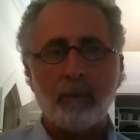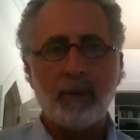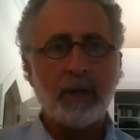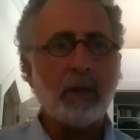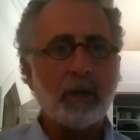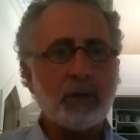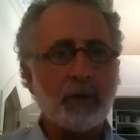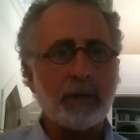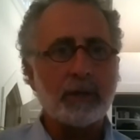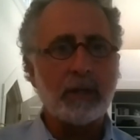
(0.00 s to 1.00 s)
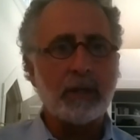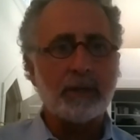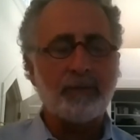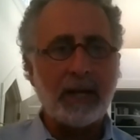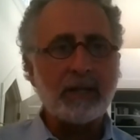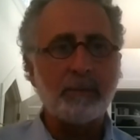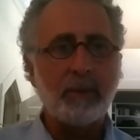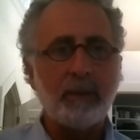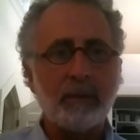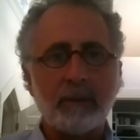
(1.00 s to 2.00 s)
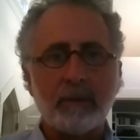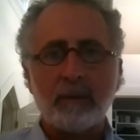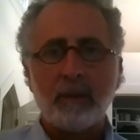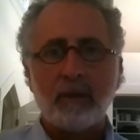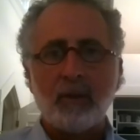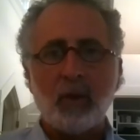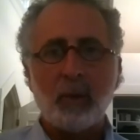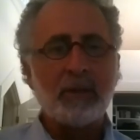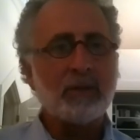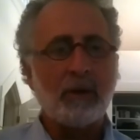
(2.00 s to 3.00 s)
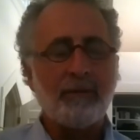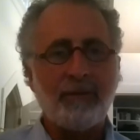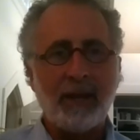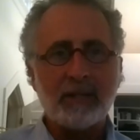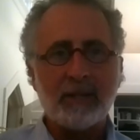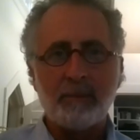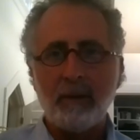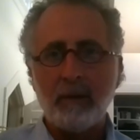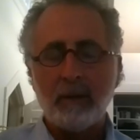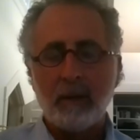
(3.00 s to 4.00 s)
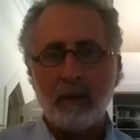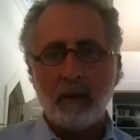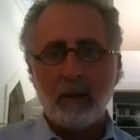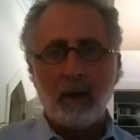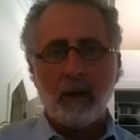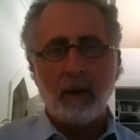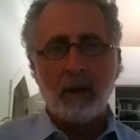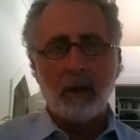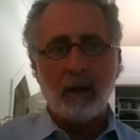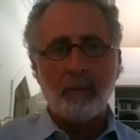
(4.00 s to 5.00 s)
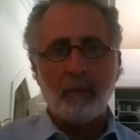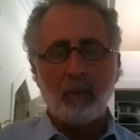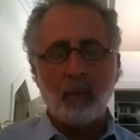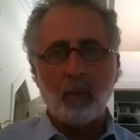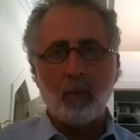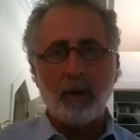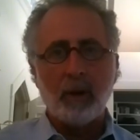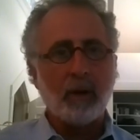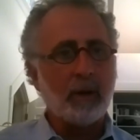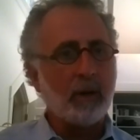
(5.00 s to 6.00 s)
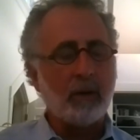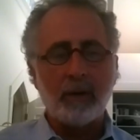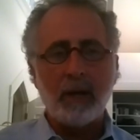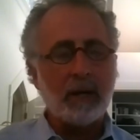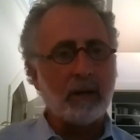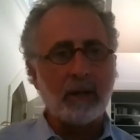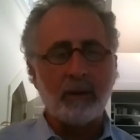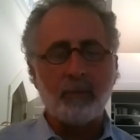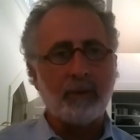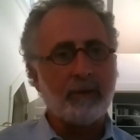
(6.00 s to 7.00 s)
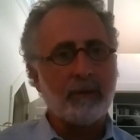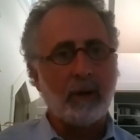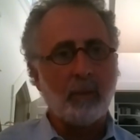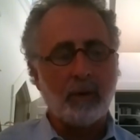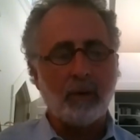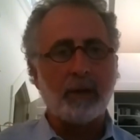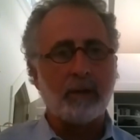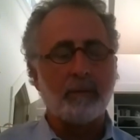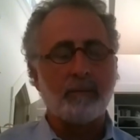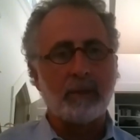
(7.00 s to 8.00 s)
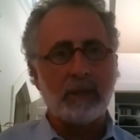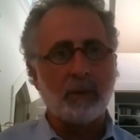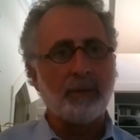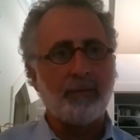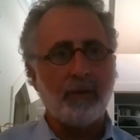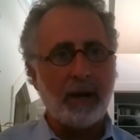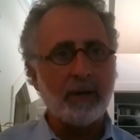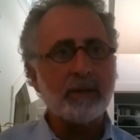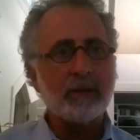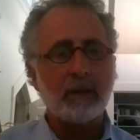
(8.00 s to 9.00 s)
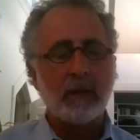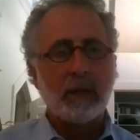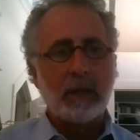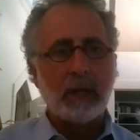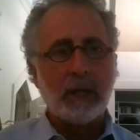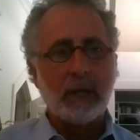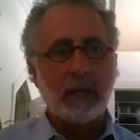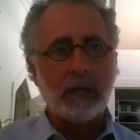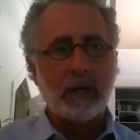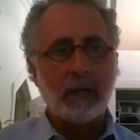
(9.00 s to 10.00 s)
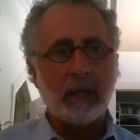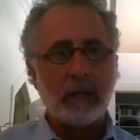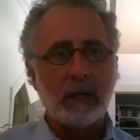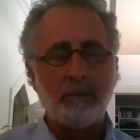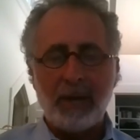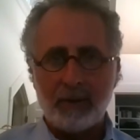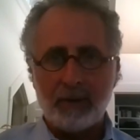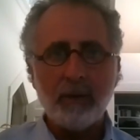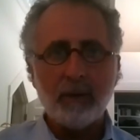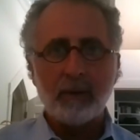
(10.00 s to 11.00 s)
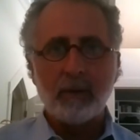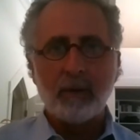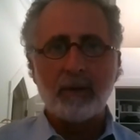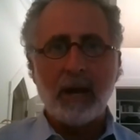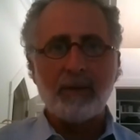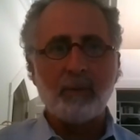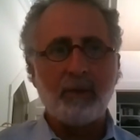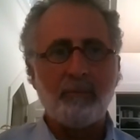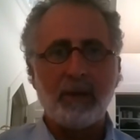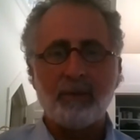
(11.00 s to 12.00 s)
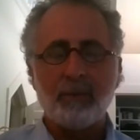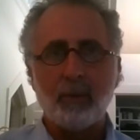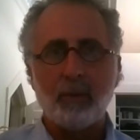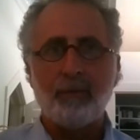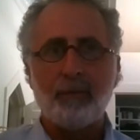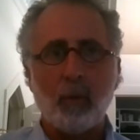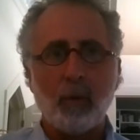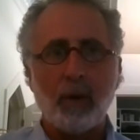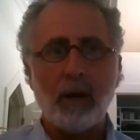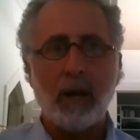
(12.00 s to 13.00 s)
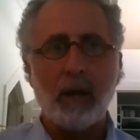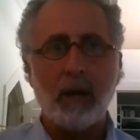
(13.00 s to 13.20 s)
viticulture is flexible. Humans are flexible. We're going to learn how to live with, we're going to deal with fires better now that we've been through four